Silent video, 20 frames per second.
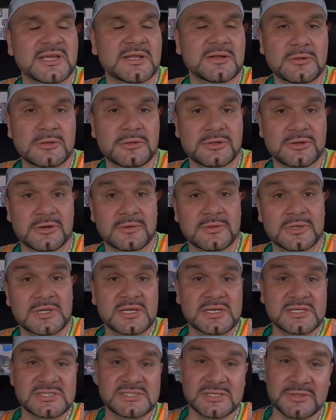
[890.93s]
older.
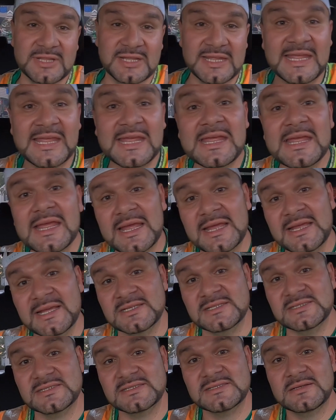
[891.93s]
So the key
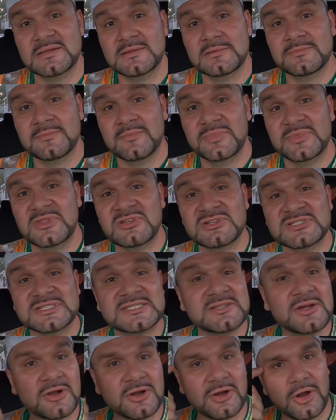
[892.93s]
is to
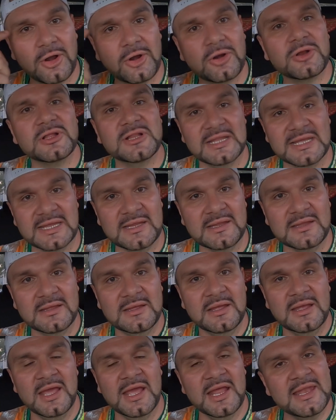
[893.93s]
start early
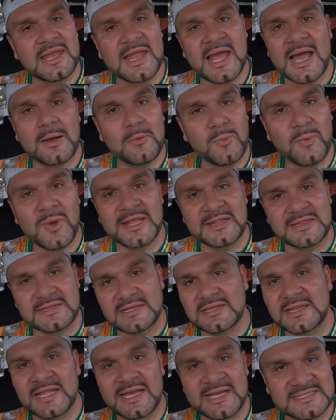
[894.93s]
and not wait the
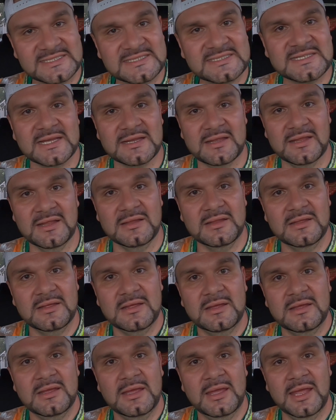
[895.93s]
last second.
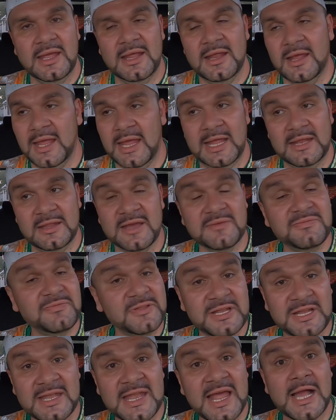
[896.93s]
and
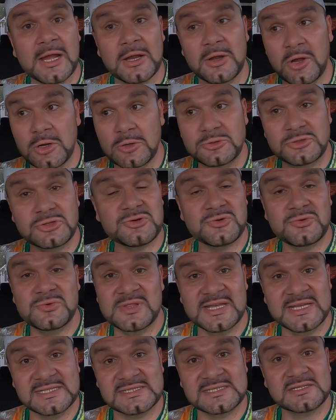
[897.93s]
definitely not go through
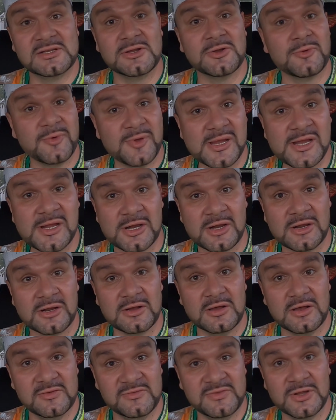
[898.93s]
this career
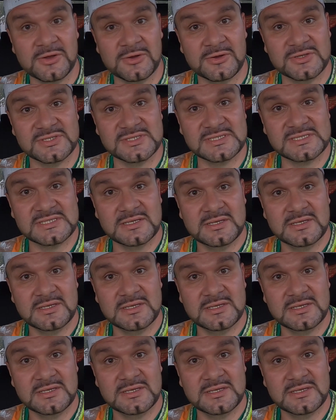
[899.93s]
of yours